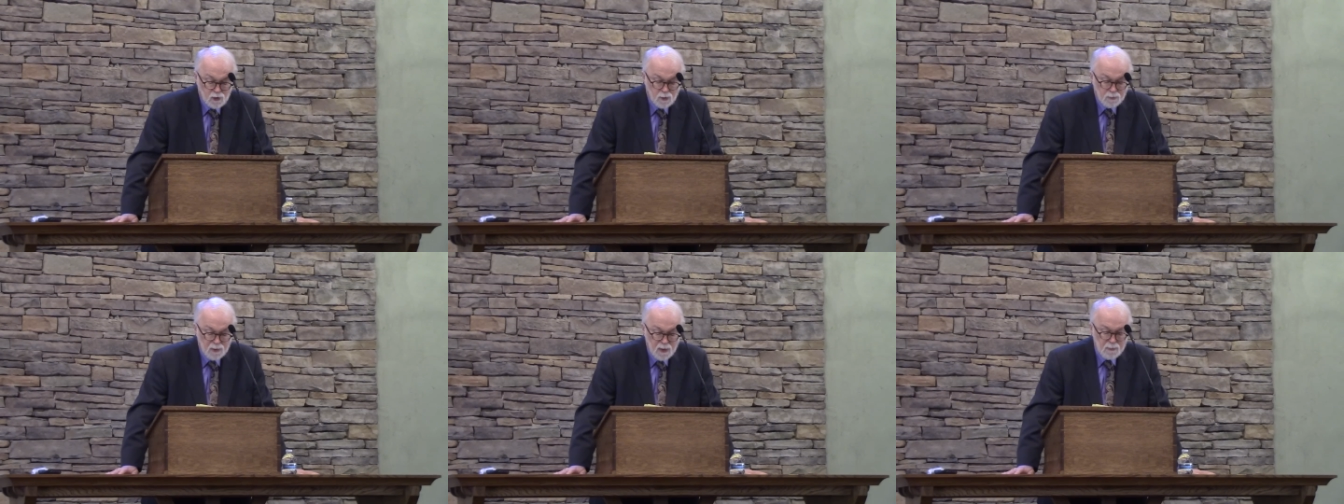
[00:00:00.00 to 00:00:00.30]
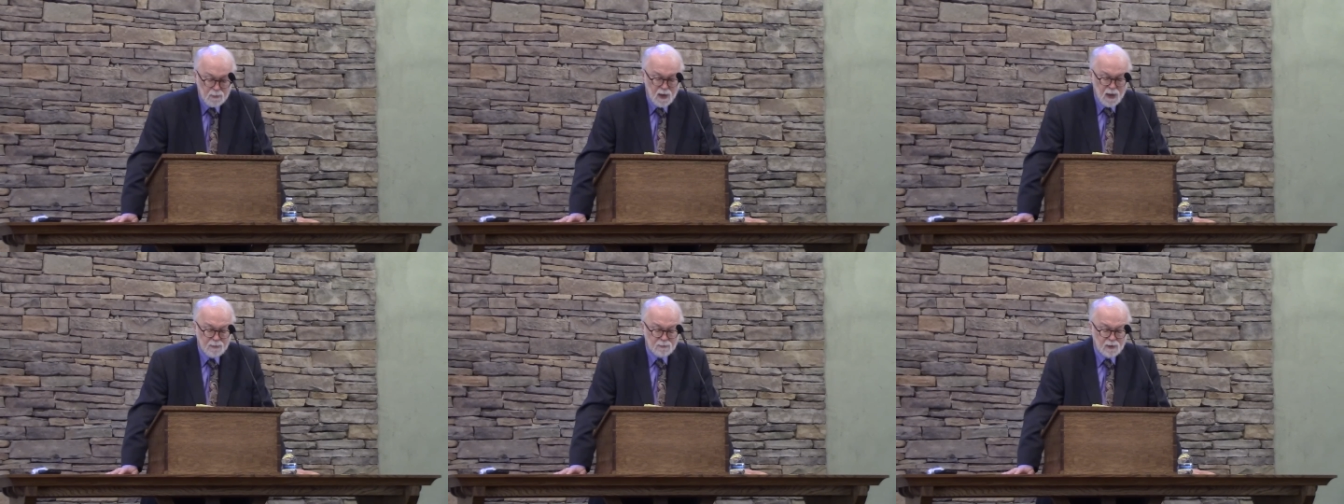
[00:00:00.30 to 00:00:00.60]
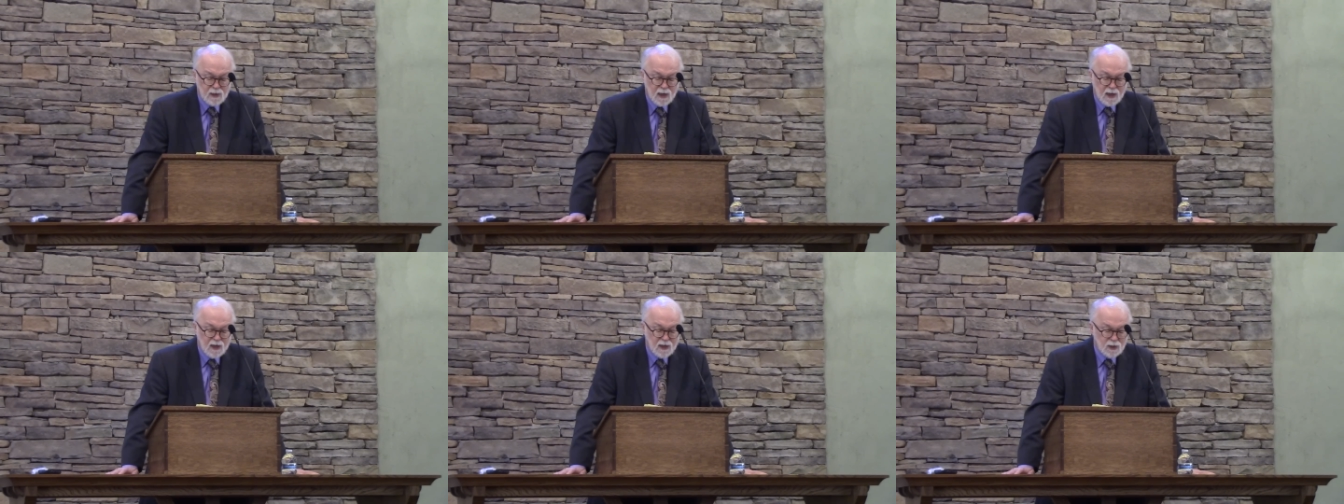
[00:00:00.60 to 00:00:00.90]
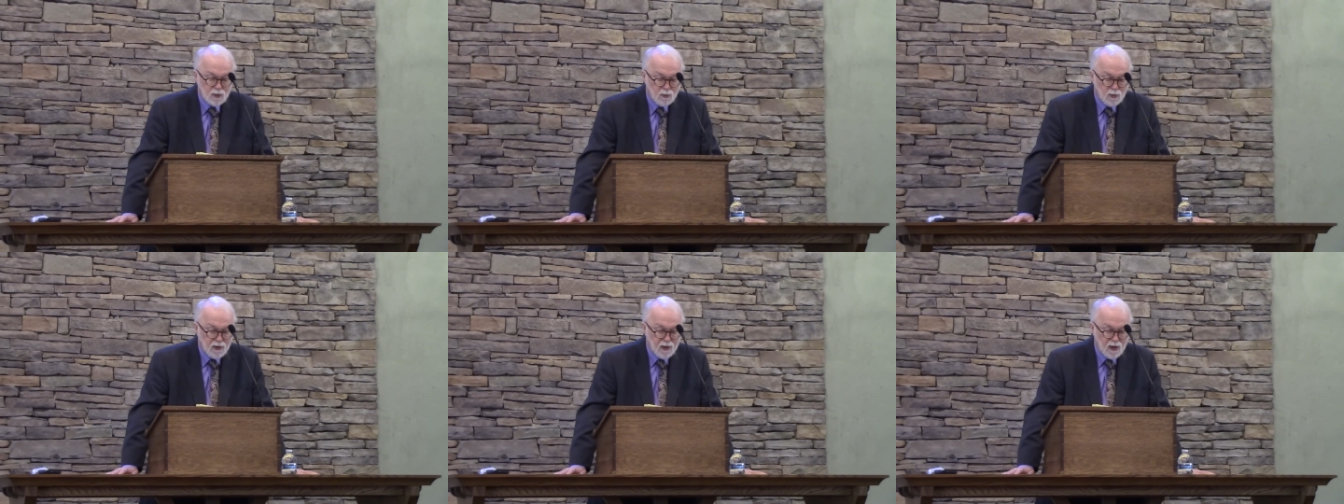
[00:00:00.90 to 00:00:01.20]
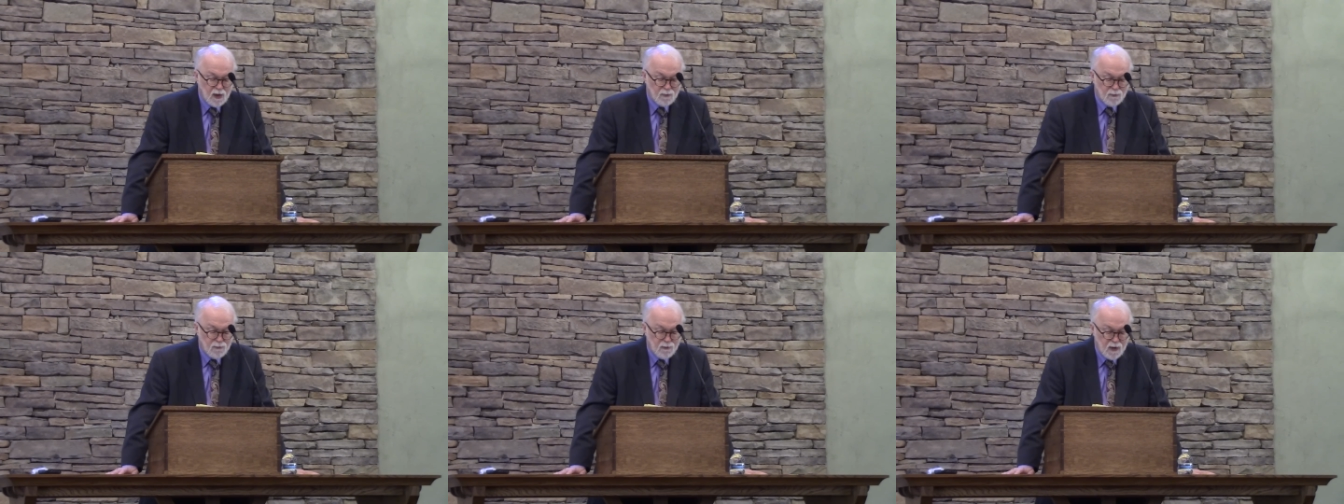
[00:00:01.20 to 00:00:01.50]
To be baptized
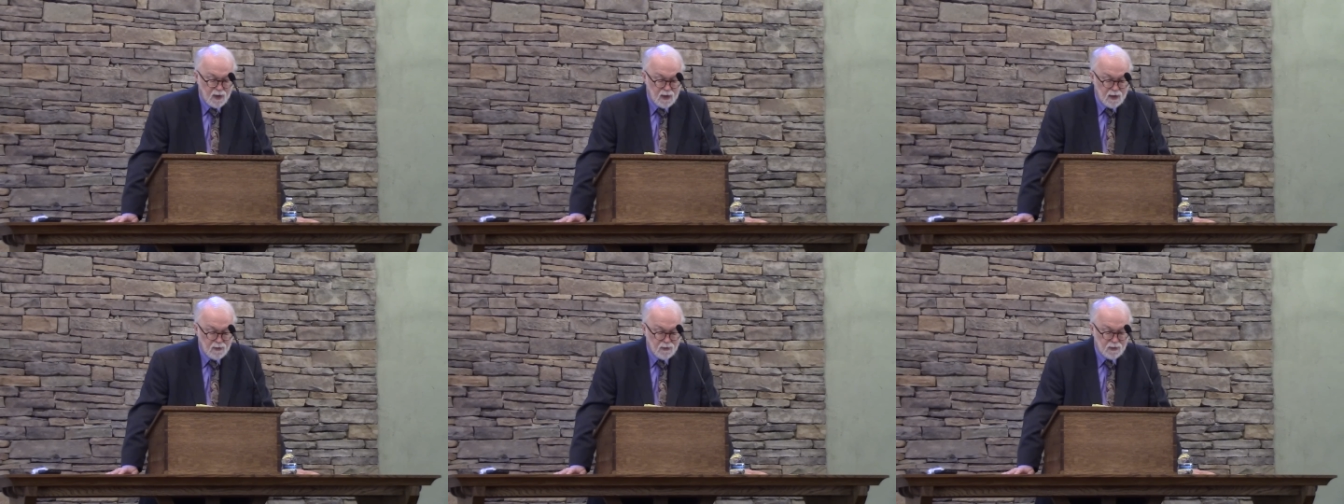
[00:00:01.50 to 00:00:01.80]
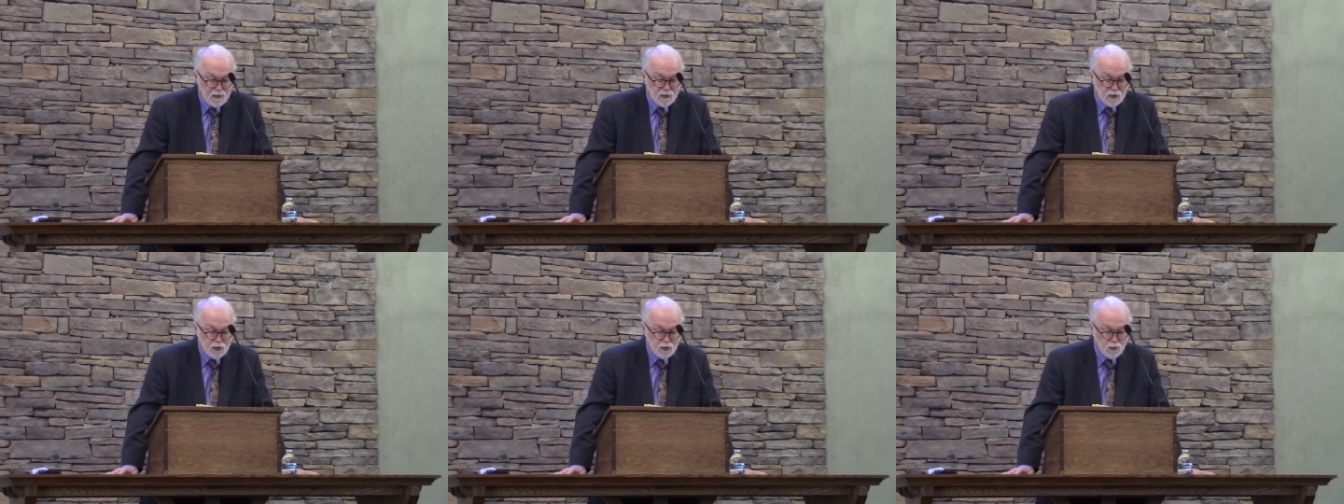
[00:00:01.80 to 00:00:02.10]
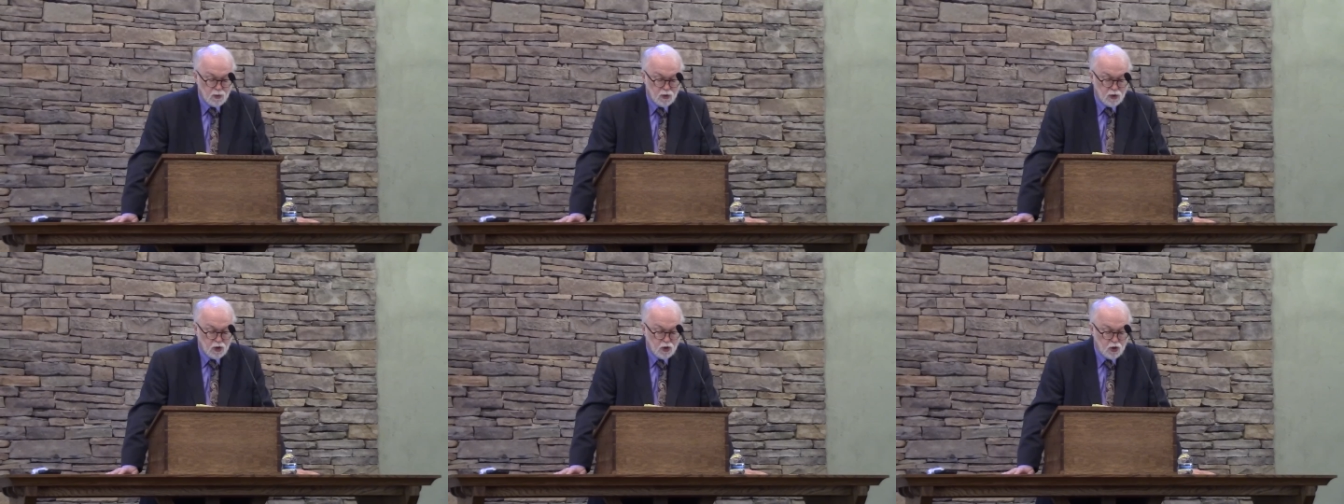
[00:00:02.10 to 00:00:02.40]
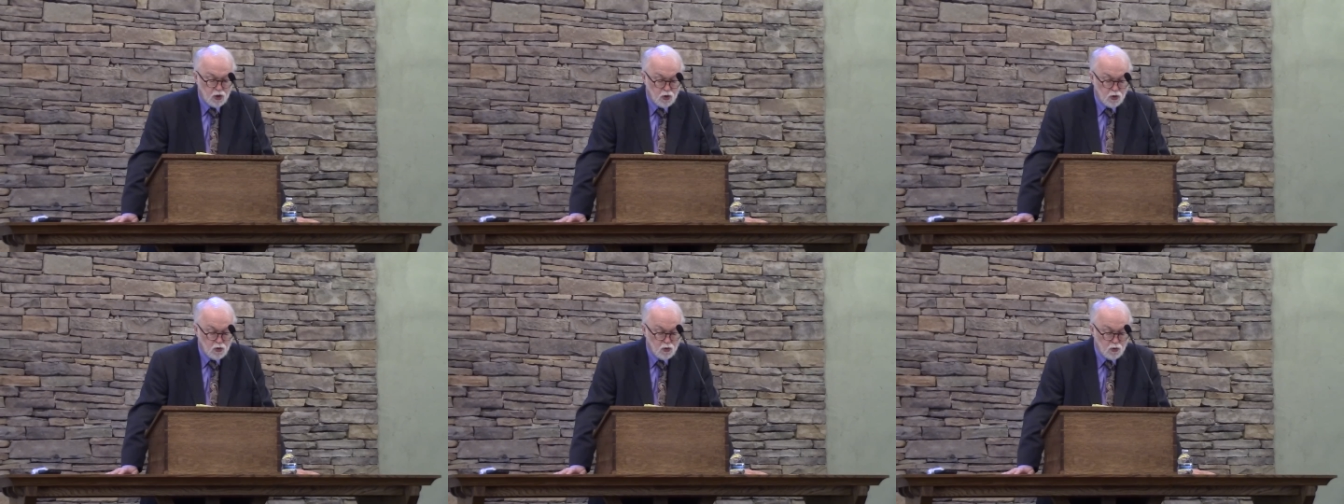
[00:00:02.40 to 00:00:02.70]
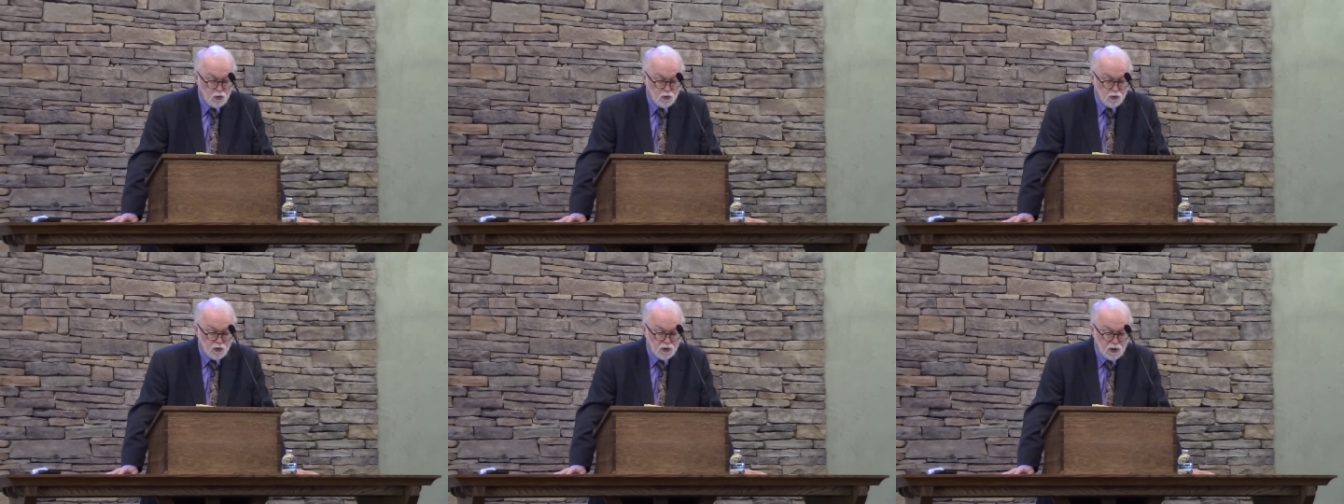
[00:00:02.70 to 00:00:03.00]
without faith is to
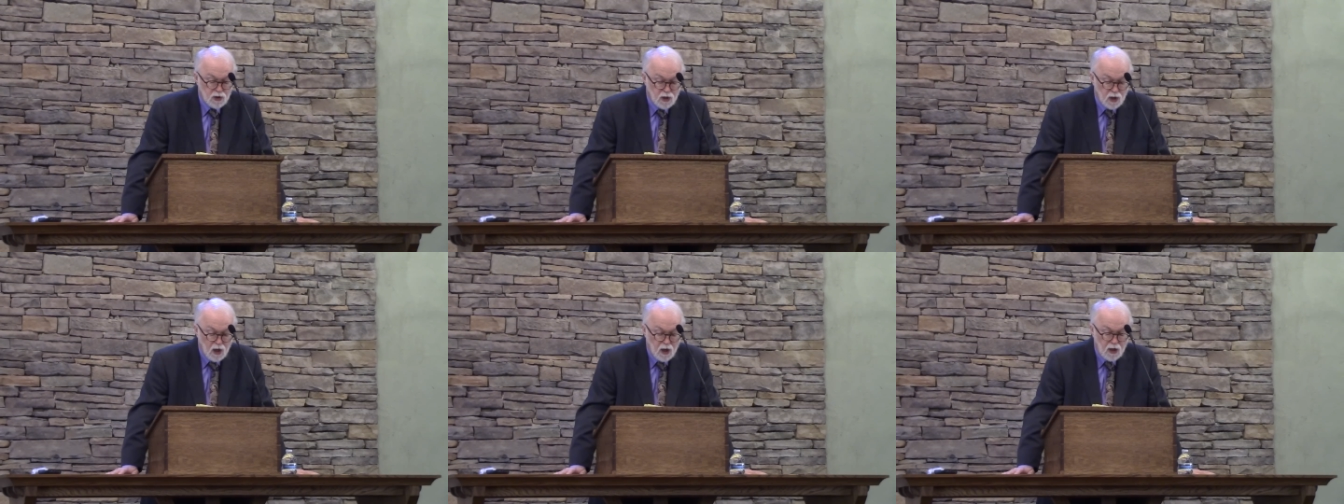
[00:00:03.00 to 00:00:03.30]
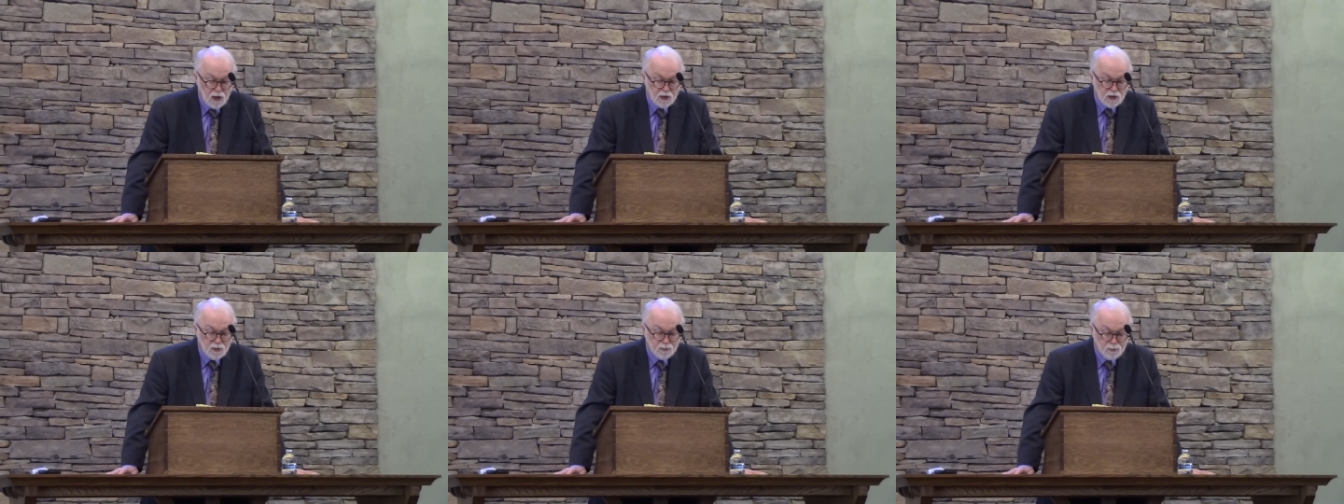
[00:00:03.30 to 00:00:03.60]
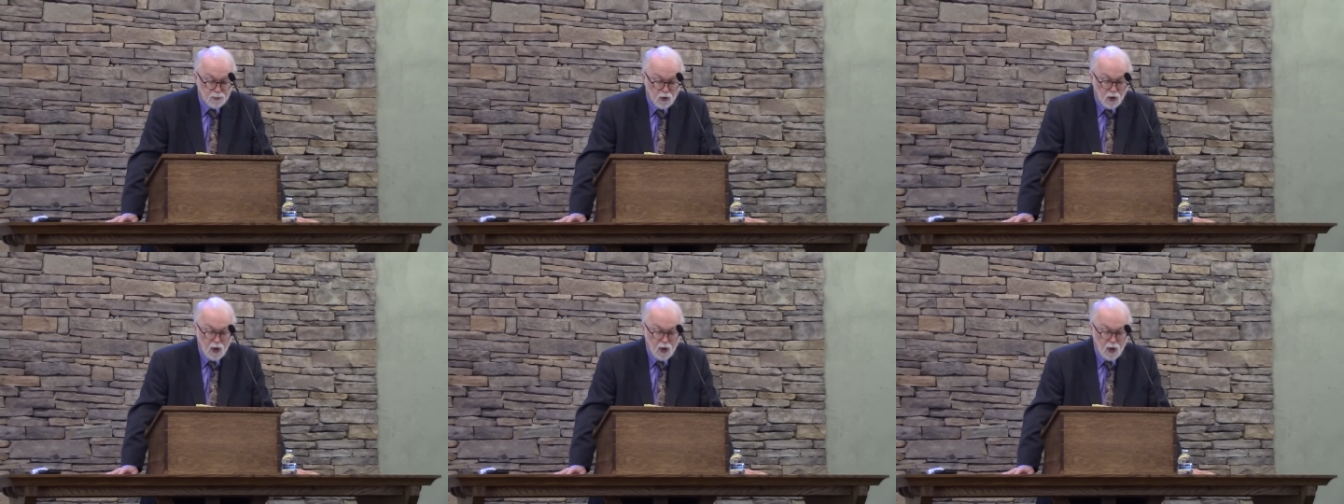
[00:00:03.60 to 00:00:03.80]
accuse God's